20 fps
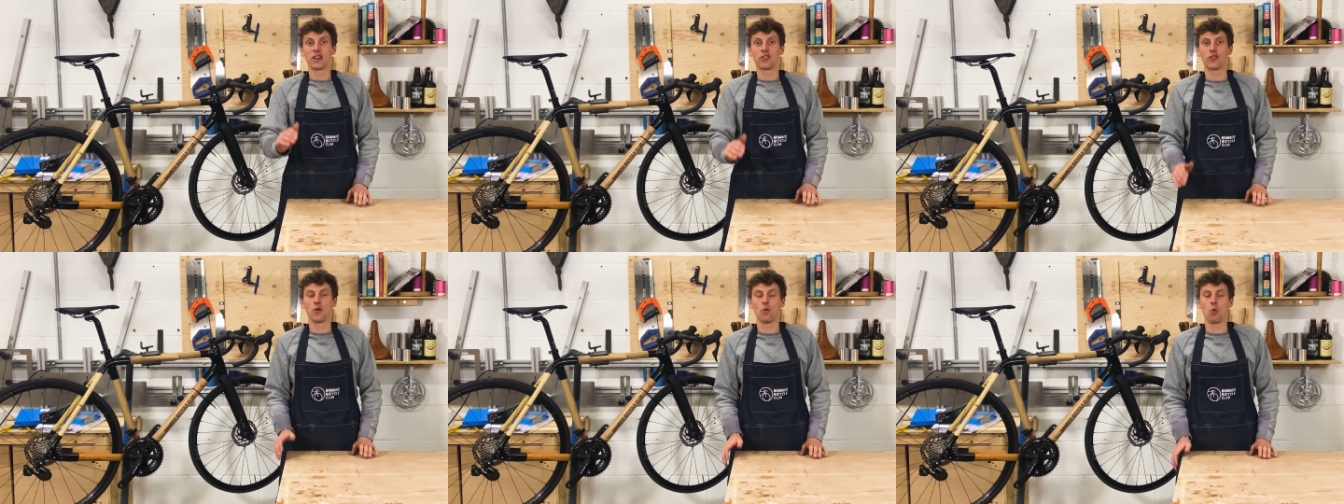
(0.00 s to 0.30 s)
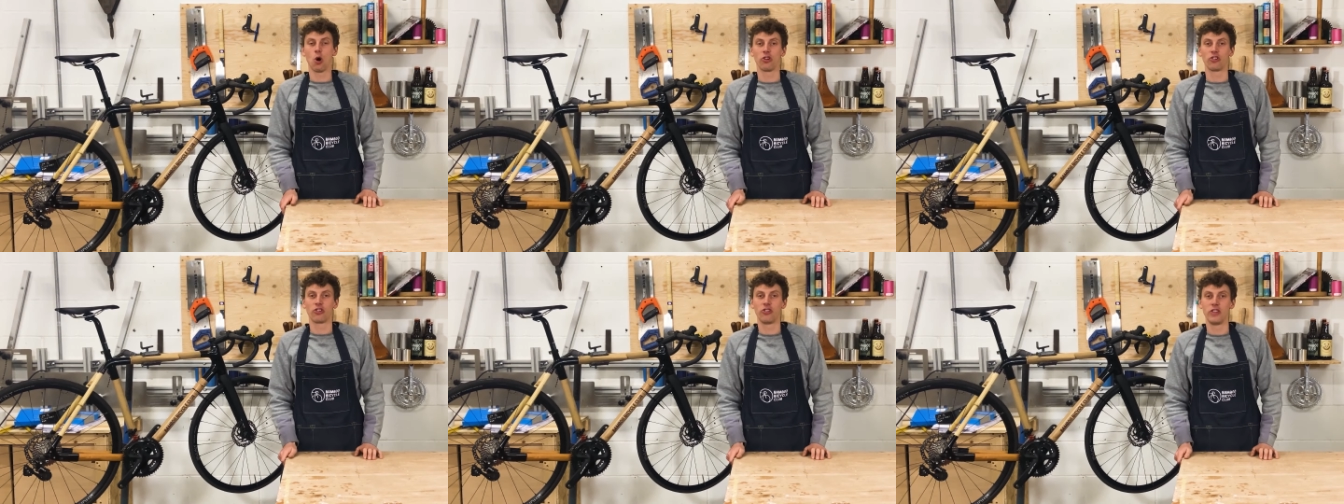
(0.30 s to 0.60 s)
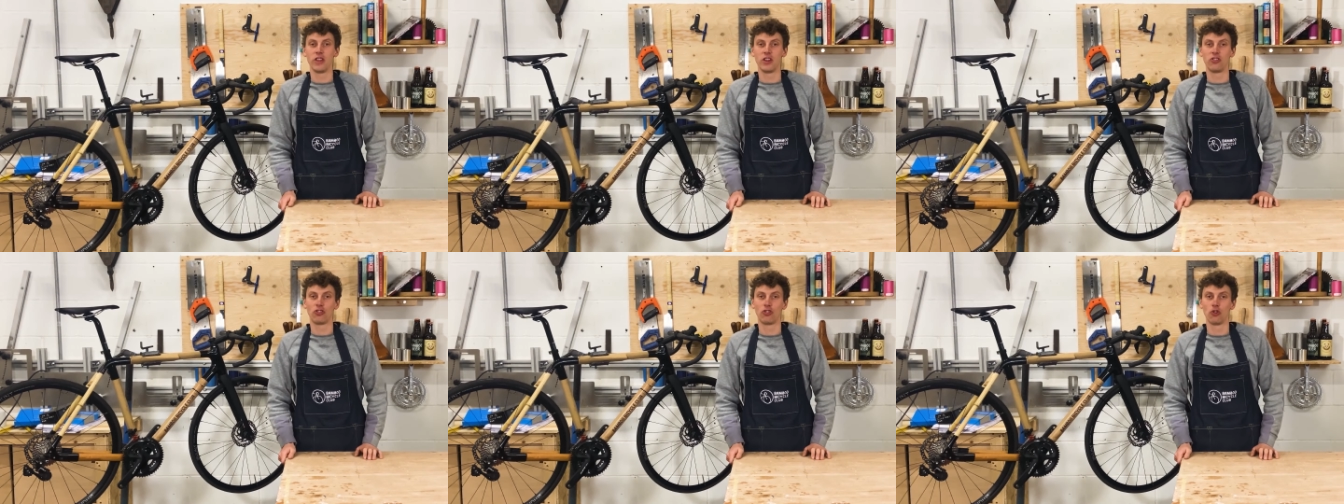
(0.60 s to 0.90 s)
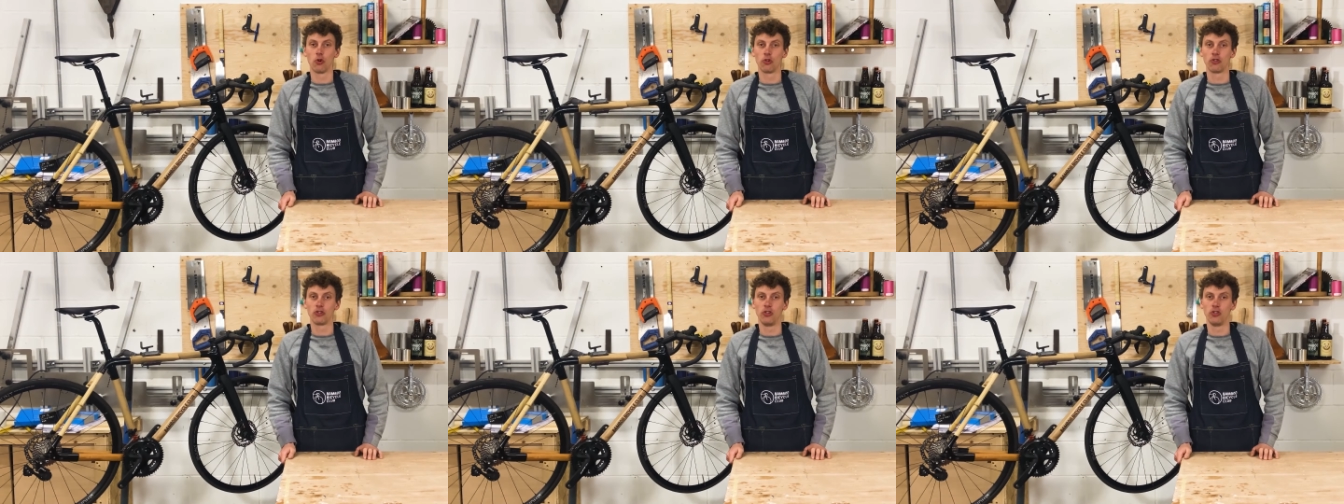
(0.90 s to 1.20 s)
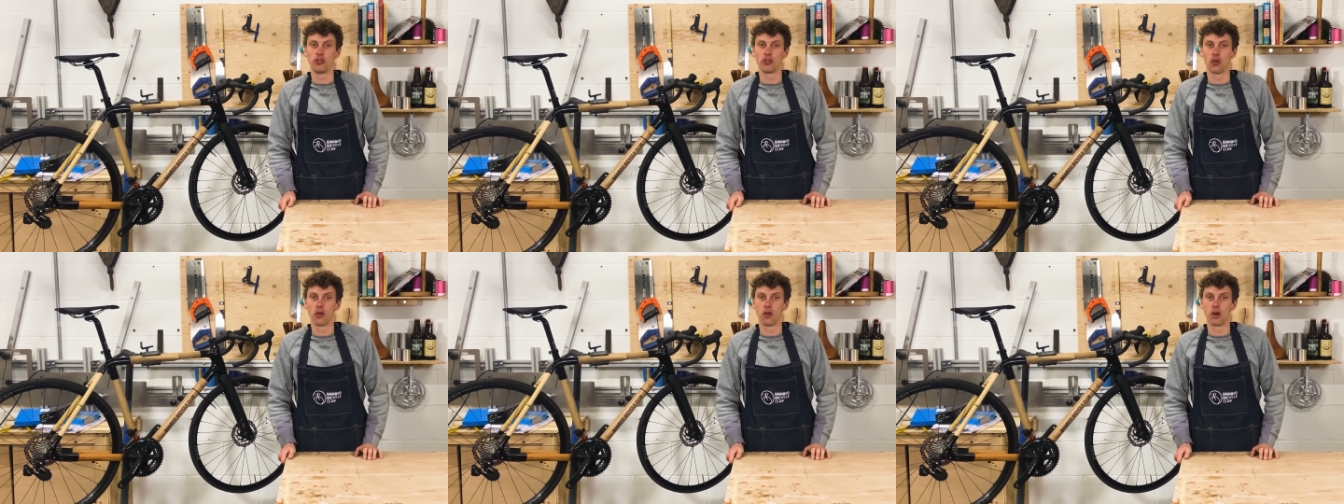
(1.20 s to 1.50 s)
Thanks for watching this
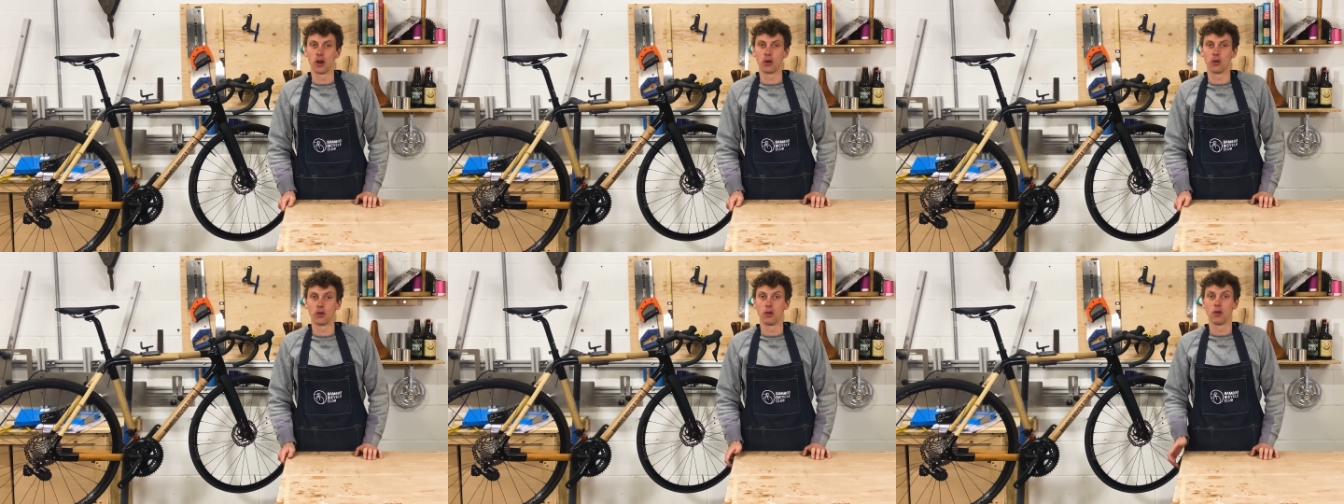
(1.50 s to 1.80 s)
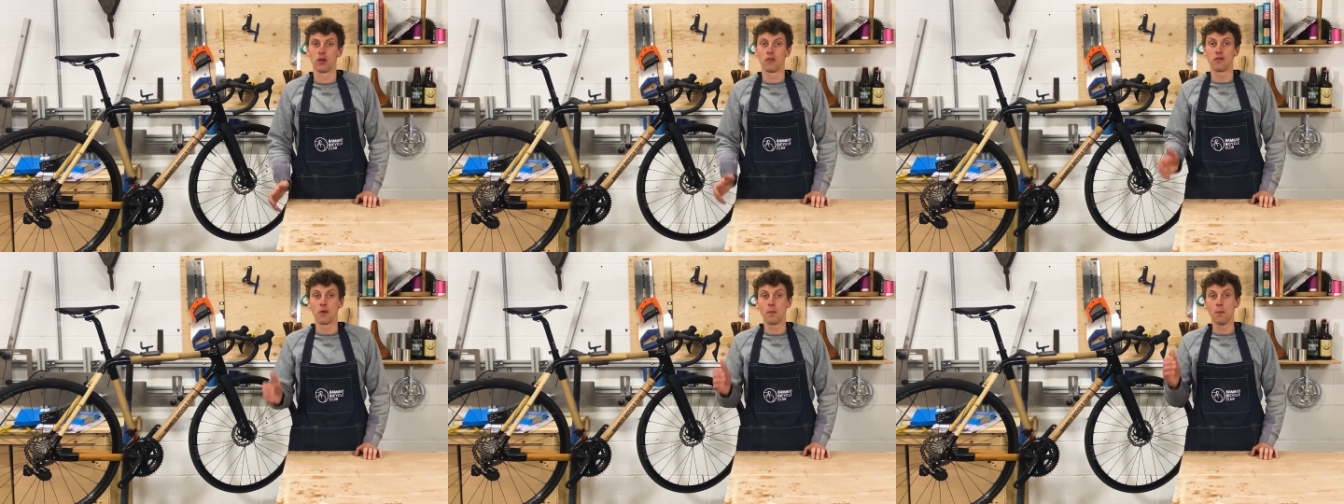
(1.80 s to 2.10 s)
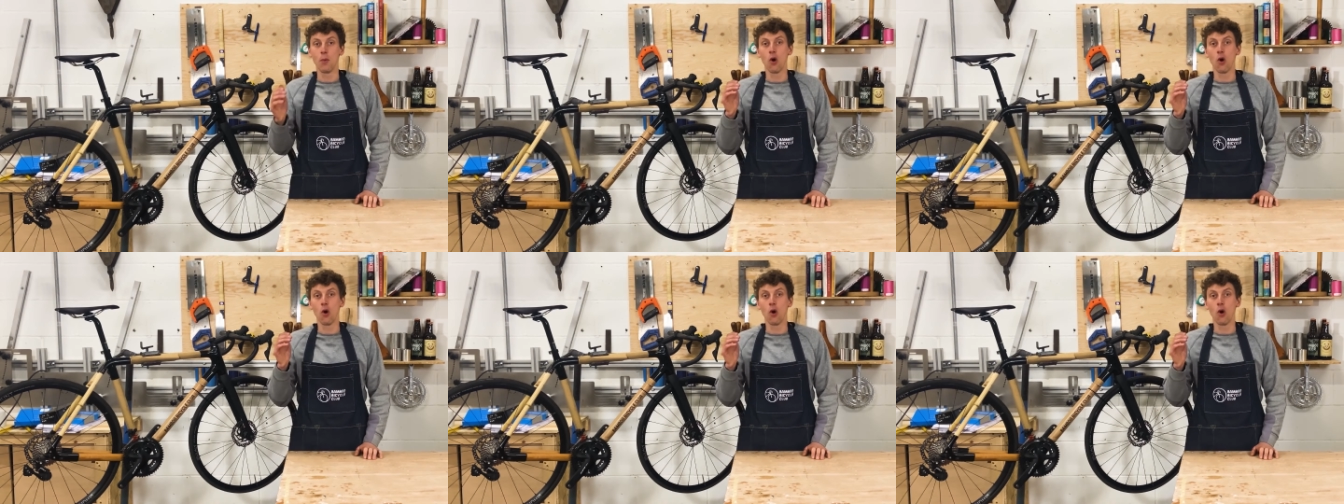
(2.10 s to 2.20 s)
short tutorial.